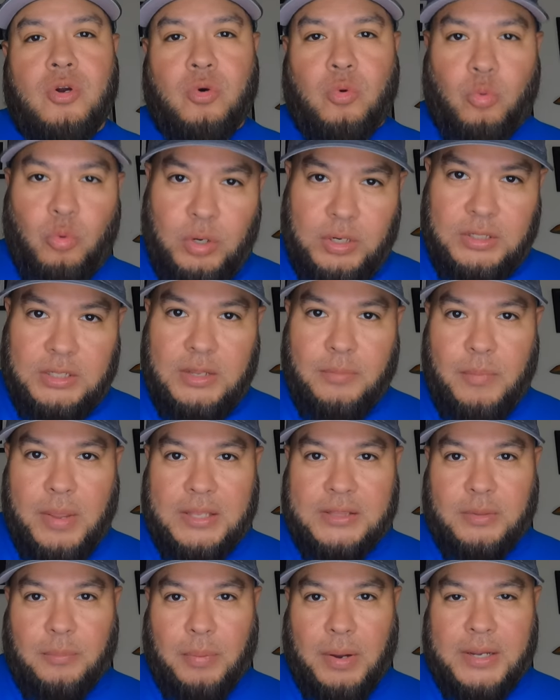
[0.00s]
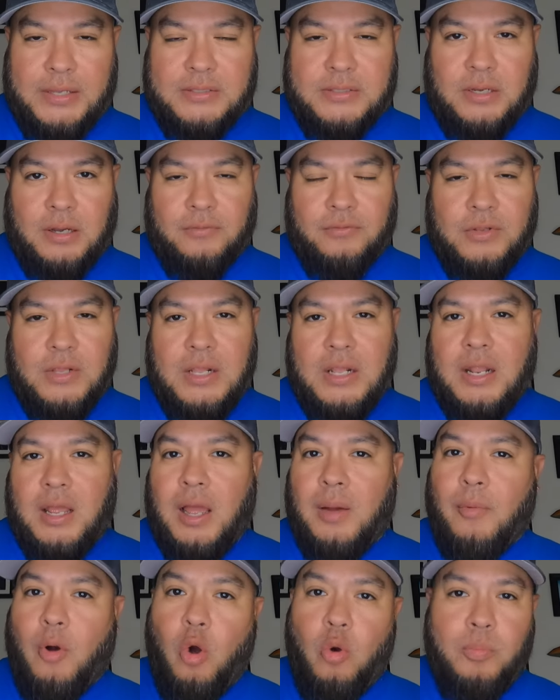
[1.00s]
really make the bite tough.
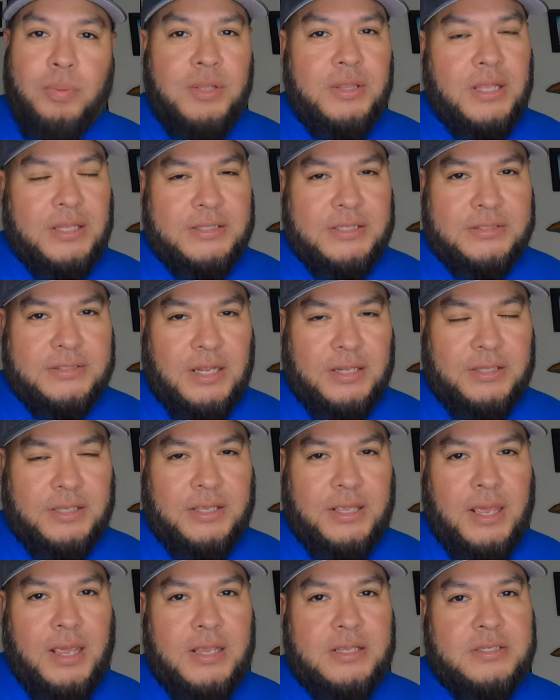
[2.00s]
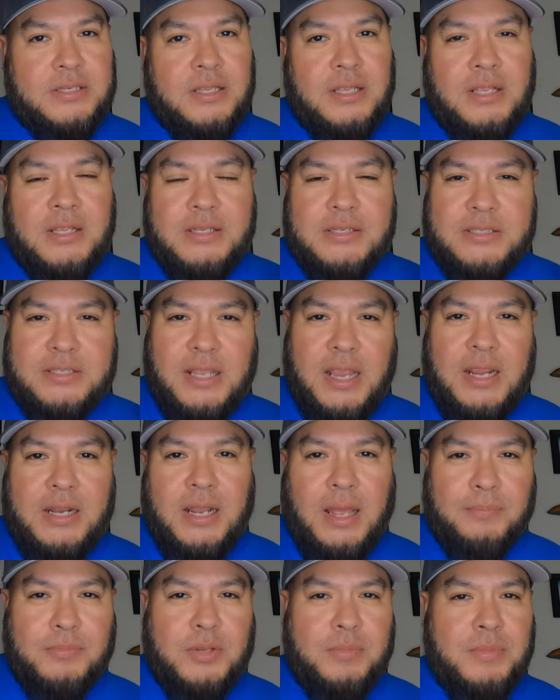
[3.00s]
I'm hoping that's not the case. Staying
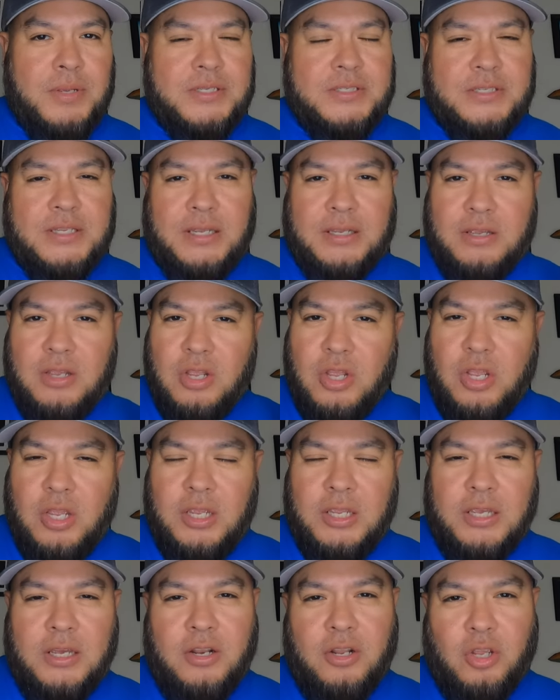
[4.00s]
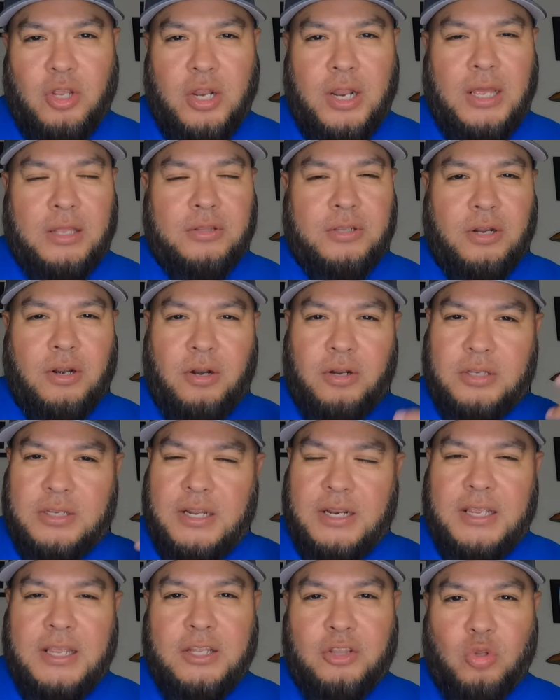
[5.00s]
optimistic. Gonna get out there.
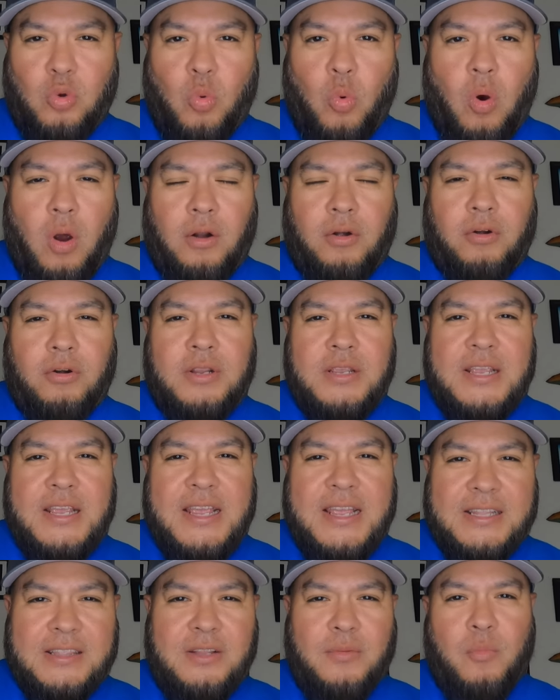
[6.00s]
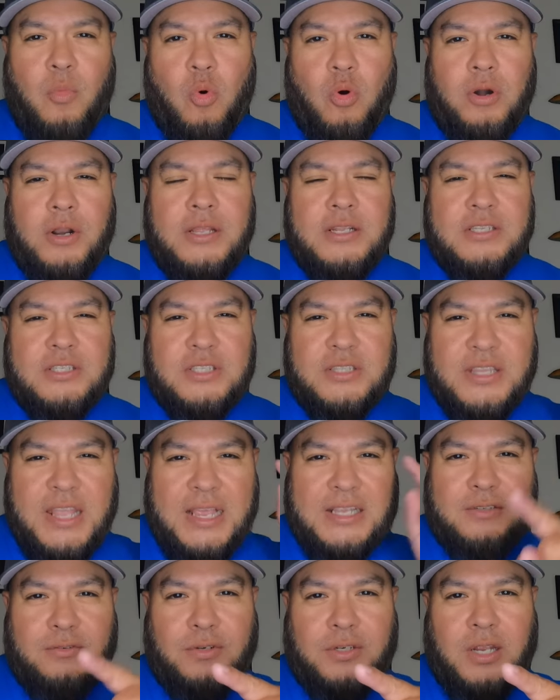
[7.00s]
Gonna hit the water in the morning.
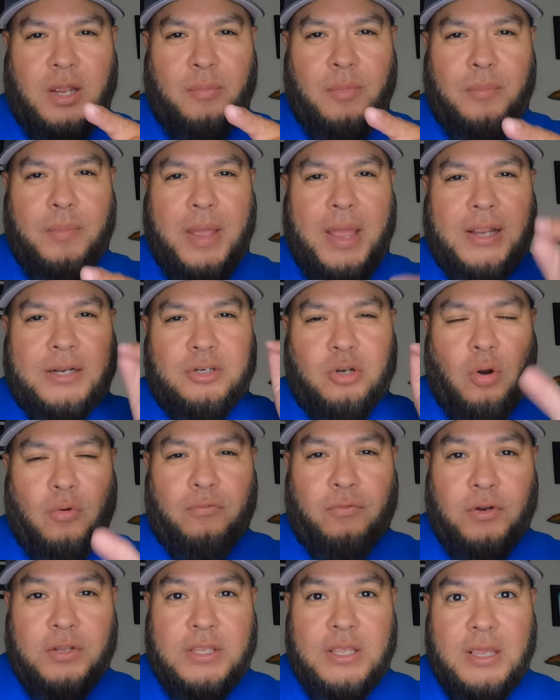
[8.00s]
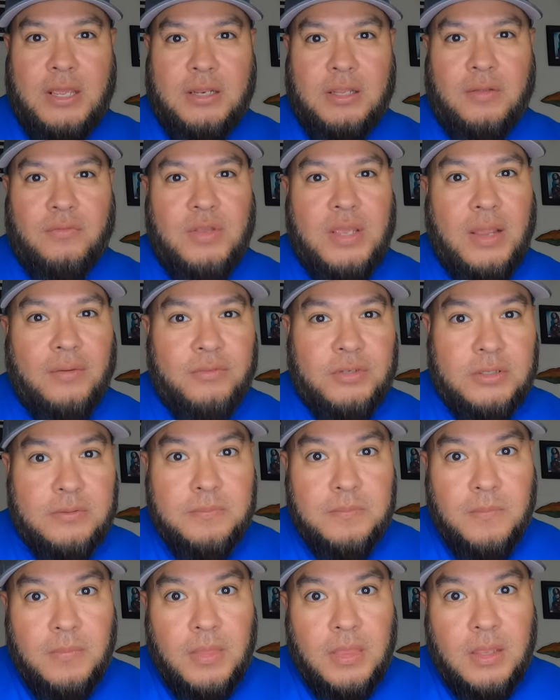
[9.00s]
Thanks for coming back. Don't forget if you haven't
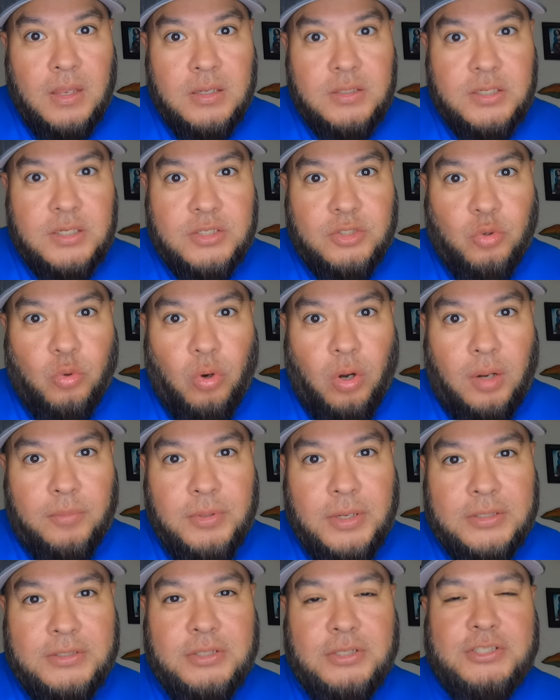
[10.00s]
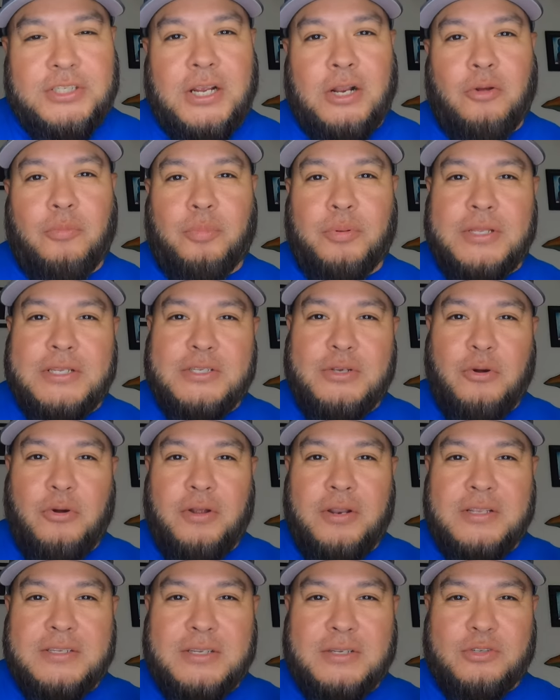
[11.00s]
subscribed yet to the channel please go
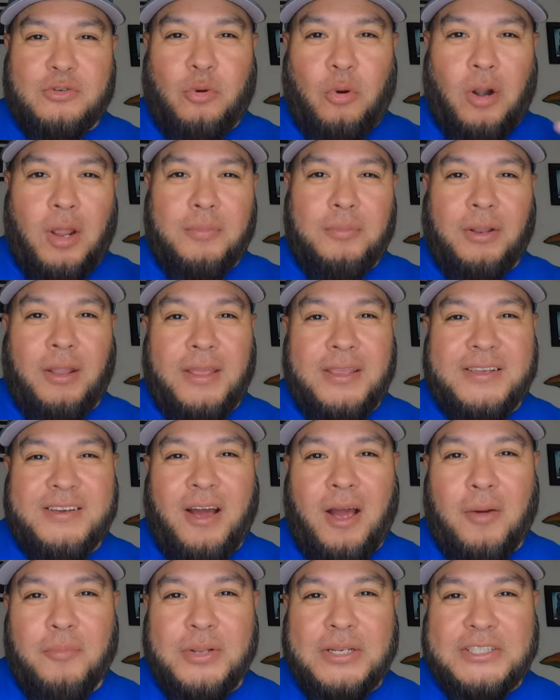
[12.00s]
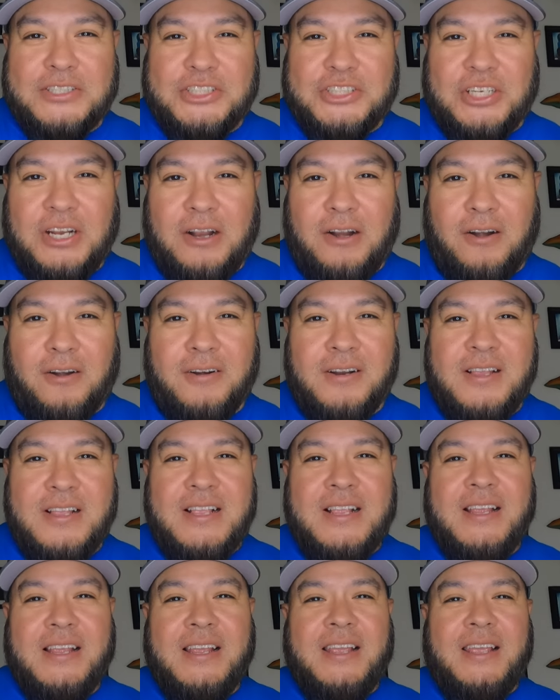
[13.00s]
ahead and subscribe like comment share
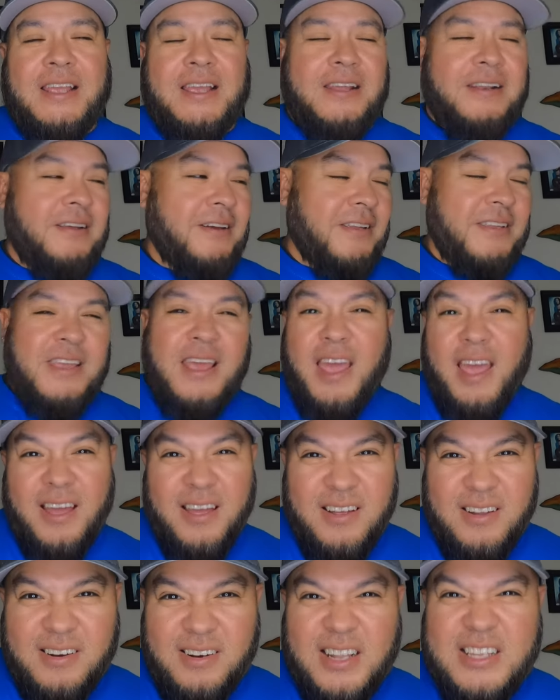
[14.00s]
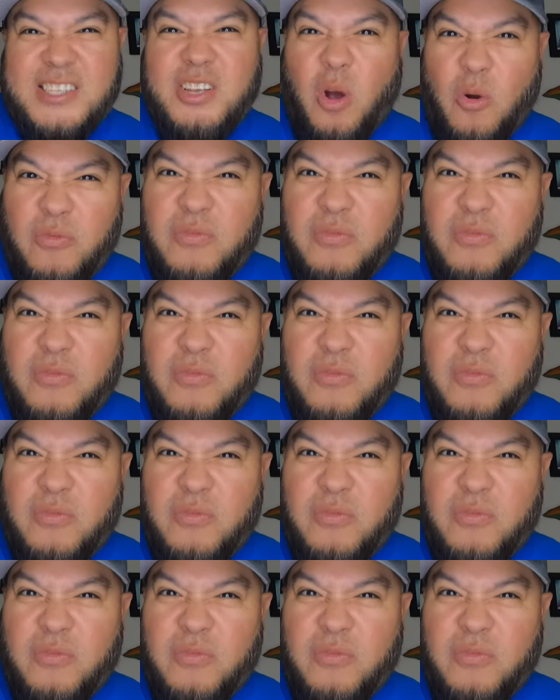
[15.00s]
and uh, yeah Let's go